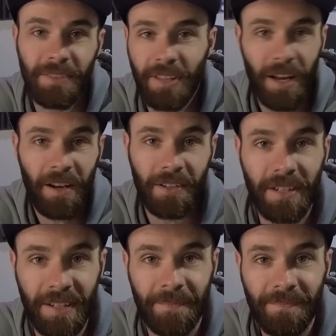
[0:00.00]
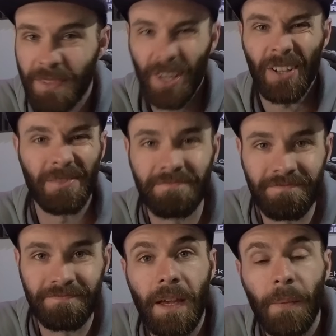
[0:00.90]
not hard, is it? It's not hard.
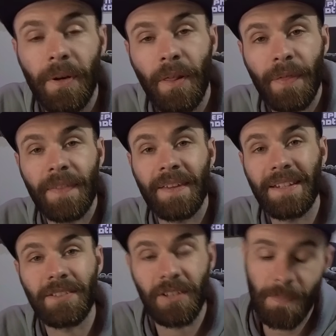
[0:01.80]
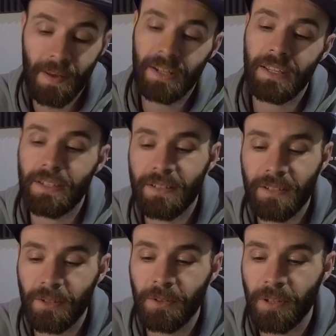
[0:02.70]
And one other thing that is good about it
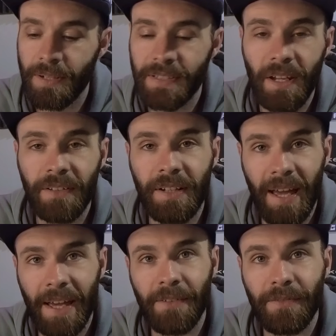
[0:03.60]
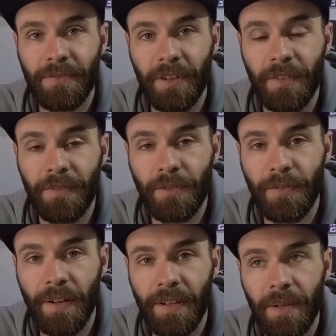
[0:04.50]
is, although it doesn't have a
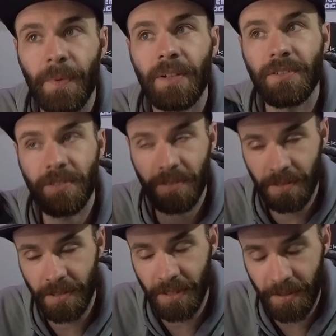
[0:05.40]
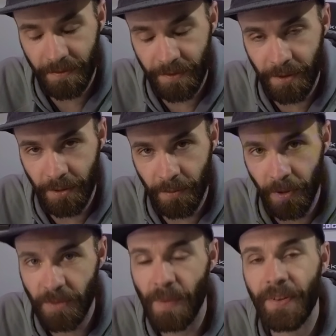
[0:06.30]
viewfinder, which if you've
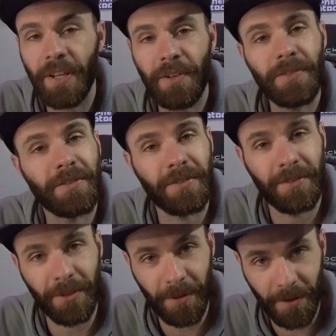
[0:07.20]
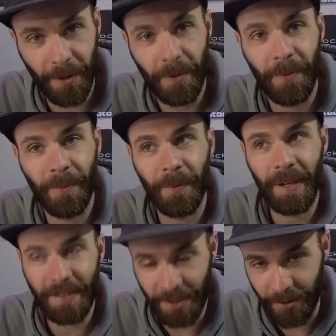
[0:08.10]
watched my videos, you'll know
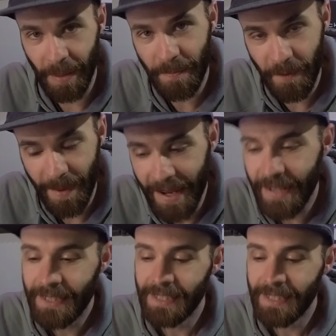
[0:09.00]
is a gripe for me,